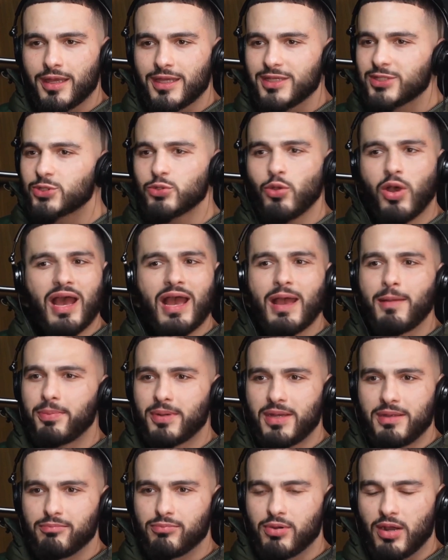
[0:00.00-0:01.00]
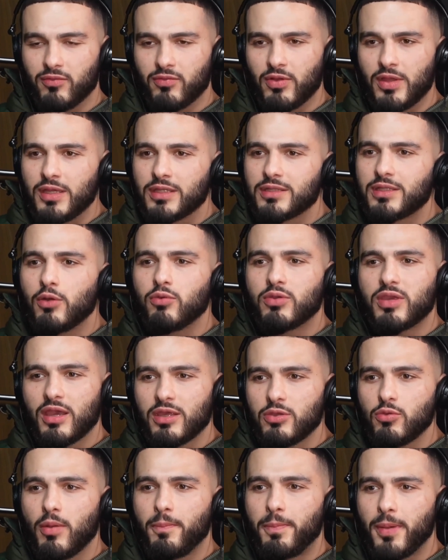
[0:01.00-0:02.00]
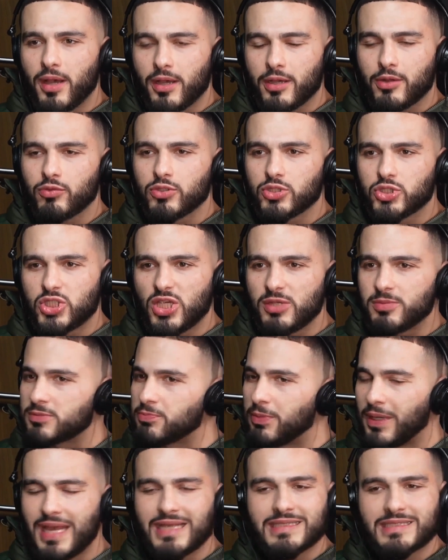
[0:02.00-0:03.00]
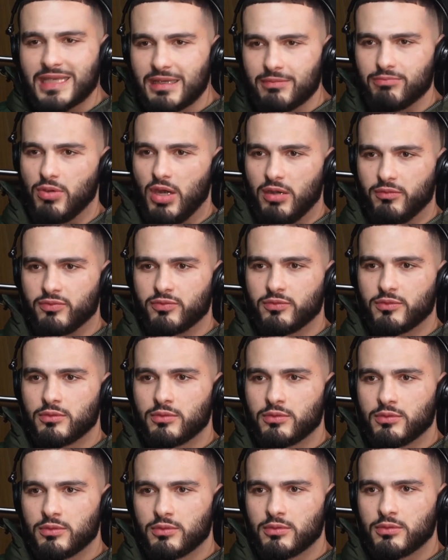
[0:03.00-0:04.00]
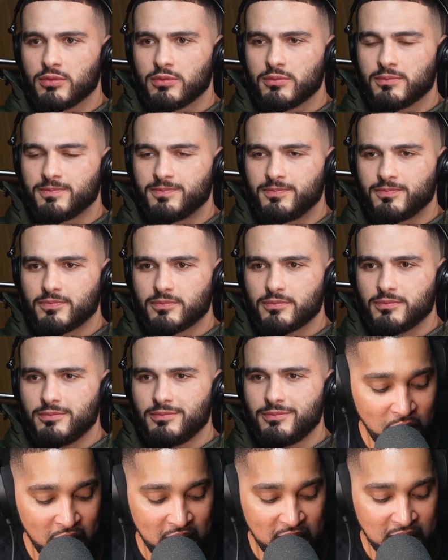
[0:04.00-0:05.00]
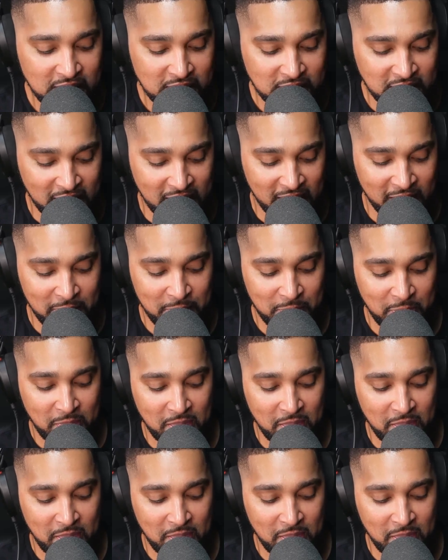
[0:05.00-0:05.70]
It's not happening, bruv. They'll get you a burger and chips, but that's it, bruv. Bruv, you know it is, yeah.